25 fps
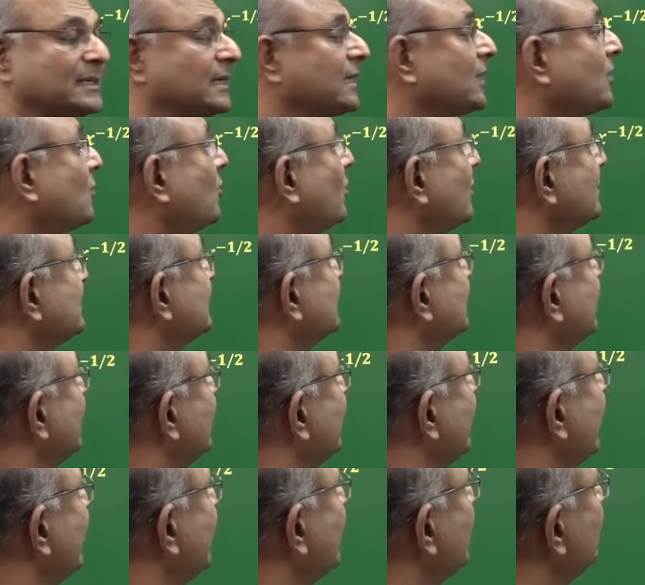at a constant
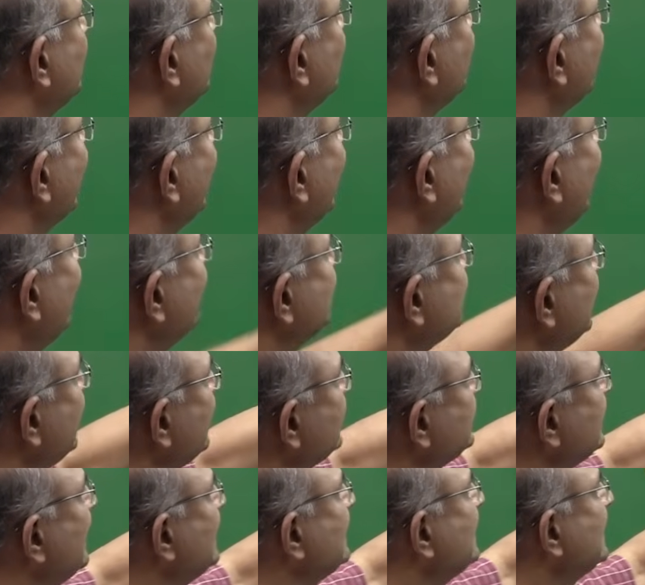rate. As a
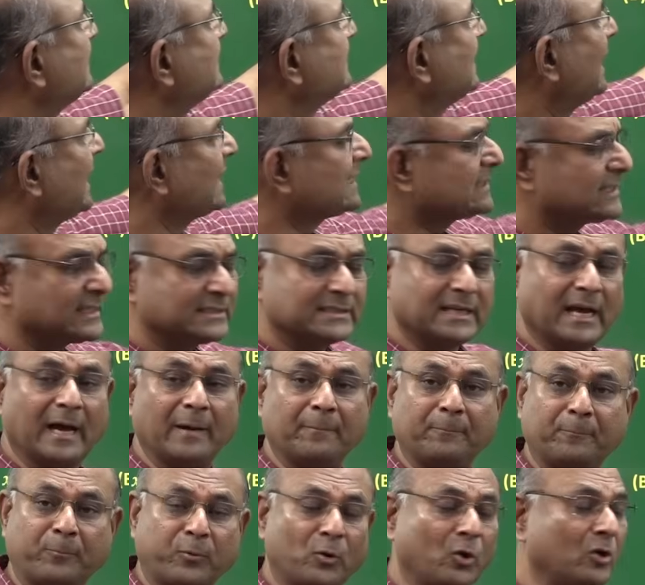result, the charges
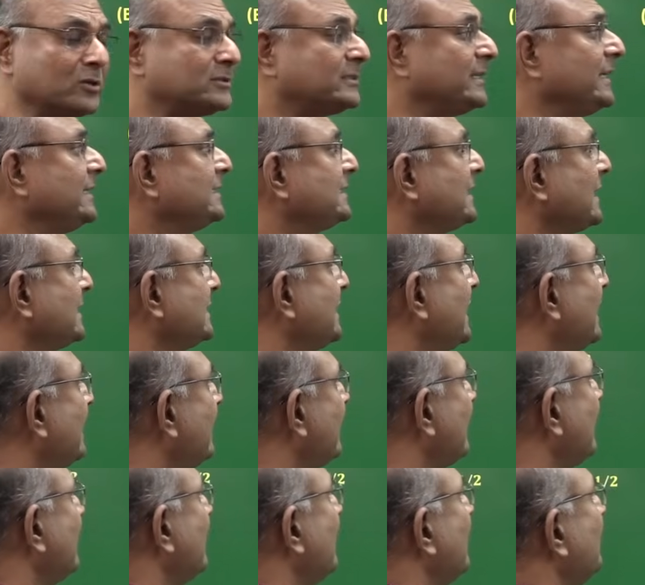approach each
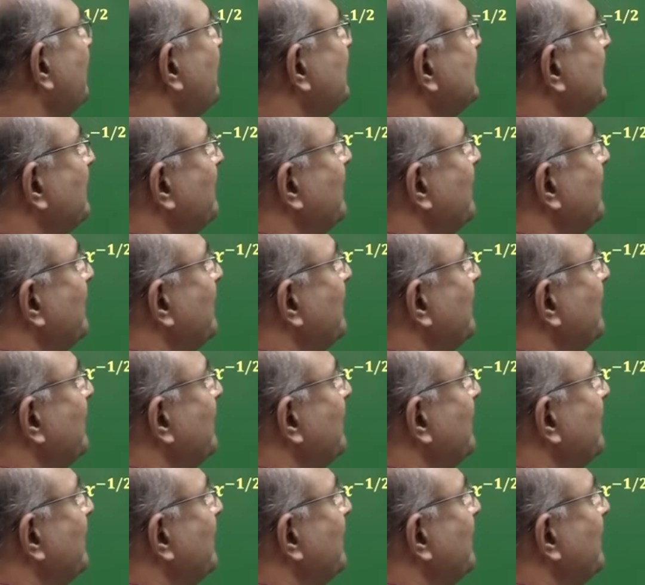other with a